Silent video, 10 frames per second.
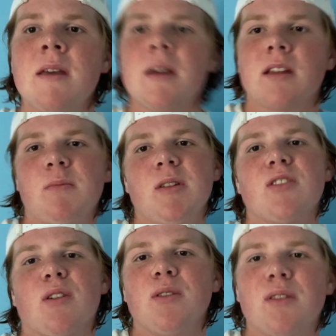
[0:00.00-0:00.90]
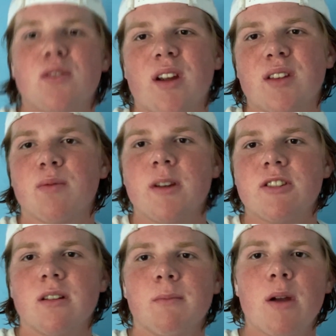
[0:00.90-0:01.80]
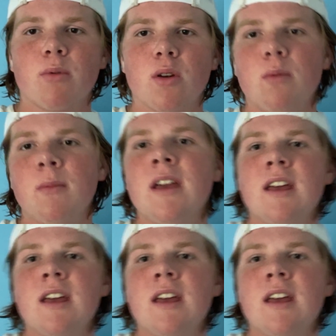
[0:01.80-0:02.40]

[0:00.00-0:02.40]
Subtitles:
I'm going to be showing you the transformation of my room